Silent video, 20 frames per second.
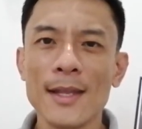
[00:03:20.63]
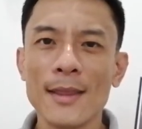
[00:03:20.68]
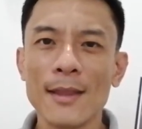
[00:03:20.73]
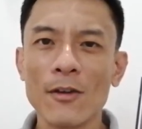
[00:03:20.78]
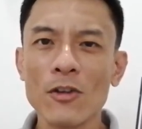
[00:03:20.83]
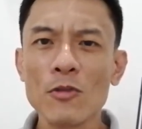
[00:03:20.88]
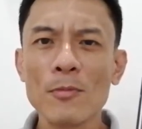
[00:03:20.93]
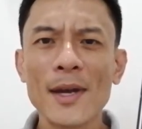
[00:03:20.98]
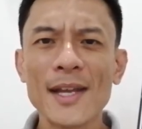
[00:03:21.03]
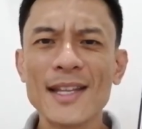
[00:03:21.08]
Now
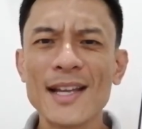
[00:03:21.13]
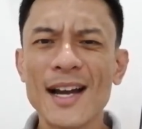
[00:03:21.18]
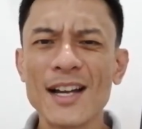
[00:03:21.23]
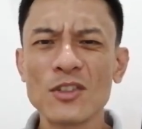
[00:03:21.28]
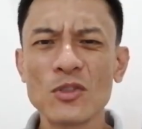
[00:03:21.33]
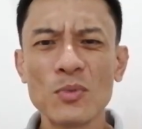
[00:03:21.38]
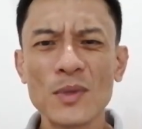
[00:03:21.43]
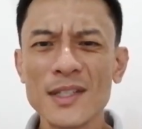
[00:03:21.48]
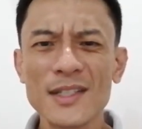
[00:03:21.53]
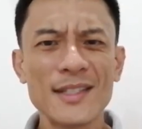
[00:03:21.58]
you might
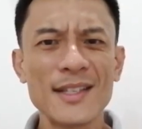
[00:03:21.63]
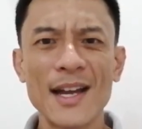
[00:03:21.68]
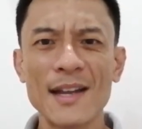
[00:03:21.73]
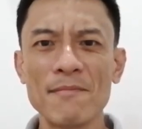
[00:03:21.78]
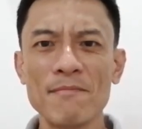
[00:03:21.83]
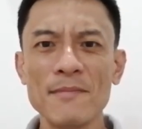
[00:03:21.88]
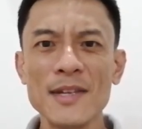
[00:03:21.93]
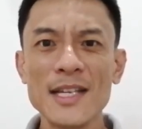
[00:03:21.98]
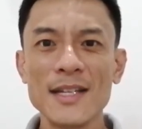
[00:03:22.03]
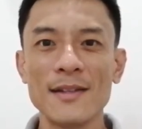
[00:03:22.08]
ask, what does that
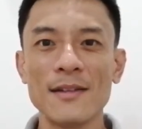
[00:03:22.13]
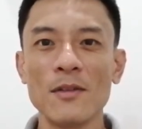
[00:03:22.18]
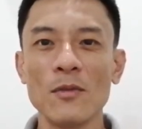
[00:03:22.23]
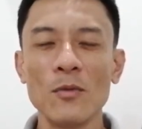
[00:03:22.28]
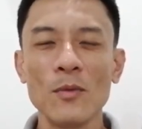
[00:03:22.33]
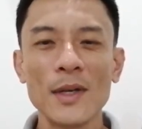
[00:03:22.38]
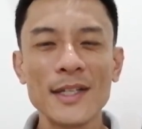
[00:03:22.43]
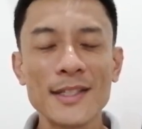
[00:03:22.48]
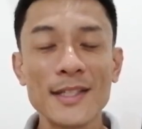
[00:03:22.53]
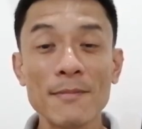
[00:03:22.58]
mean?
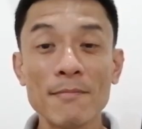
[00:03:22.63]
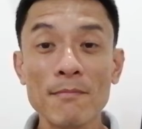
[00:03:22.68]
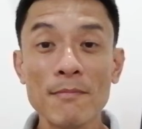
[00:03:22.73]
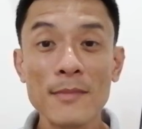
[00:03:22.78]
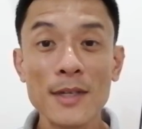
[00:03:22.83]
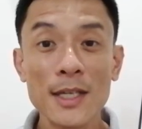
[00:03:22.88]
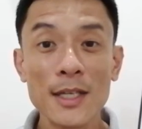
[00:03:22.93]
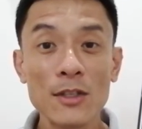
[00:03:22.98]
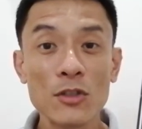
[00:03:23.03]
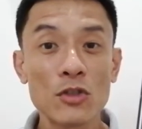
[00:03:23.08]
What does it
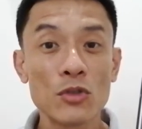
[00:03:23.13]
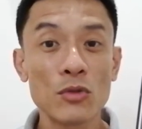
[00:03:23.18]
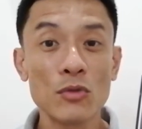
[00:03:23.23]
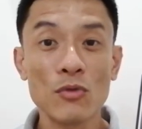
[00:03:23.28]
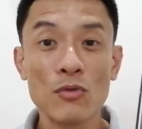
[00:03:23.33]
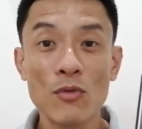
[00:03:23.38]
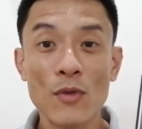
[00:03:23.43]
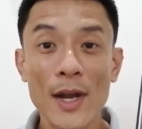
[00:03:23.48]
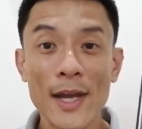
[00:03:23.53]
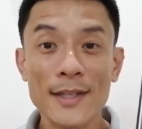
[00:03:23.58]
mean to
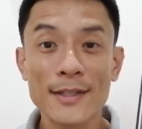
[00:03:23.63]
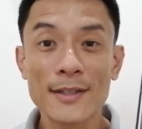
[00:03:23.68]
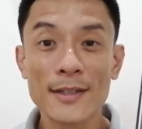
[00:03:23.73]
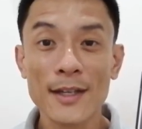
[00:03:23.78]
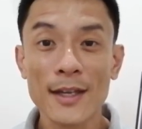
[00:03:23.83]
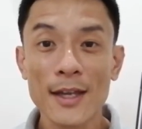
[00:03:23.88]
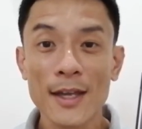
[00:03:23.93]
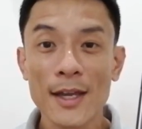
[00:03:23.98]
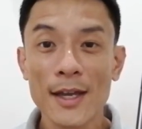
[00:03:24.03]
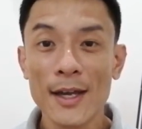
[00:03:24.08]
rest
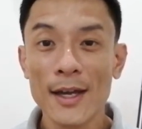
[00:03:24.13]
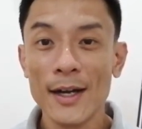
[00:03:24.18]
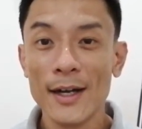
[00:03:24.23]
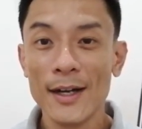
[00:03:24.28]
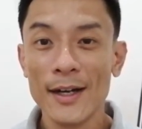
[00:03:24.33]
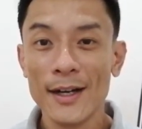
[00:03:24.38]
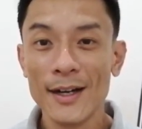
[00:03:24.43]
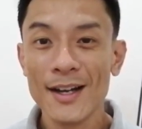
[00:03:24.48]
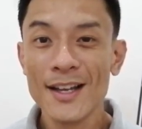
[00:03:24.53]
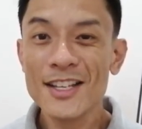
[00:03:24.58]

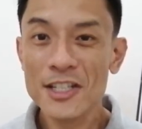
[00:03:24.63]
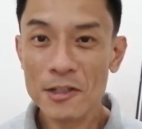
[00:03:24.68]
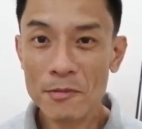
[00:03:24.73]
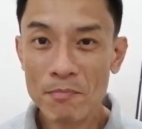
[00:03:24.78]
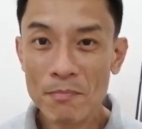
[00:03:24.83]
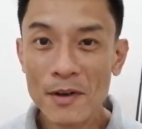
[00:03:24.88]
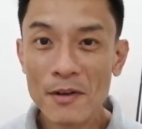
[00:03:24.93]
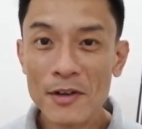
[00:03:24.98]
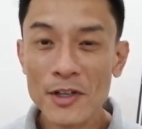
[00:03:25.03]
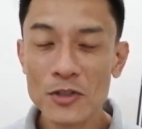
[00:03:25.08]

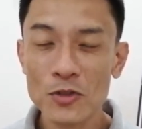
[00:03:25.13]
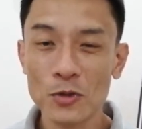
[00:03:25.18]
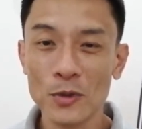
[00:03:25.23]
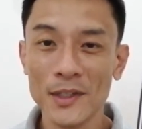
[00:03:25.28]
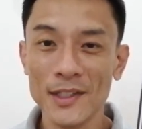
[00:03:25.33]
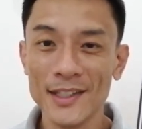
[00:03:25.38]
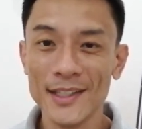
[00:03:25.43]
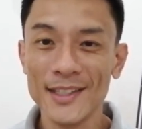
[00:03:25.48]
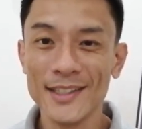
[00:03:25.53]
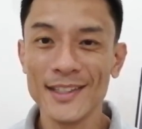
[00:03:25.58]

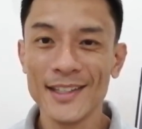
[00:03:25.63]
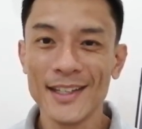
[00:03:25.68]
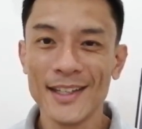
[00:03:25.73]
spiritually?